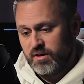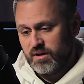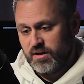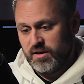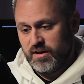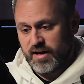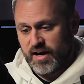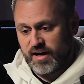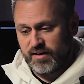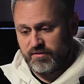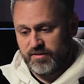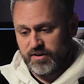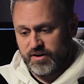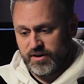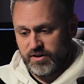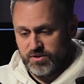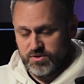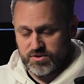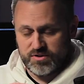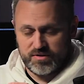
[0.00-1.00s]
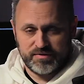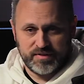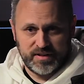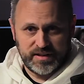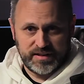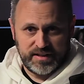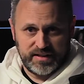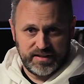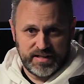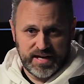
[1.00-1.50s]
Not very
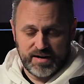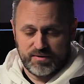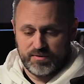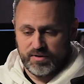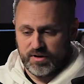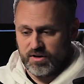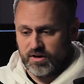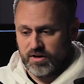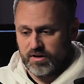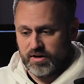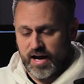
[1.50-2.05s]
user-friendly in that regard.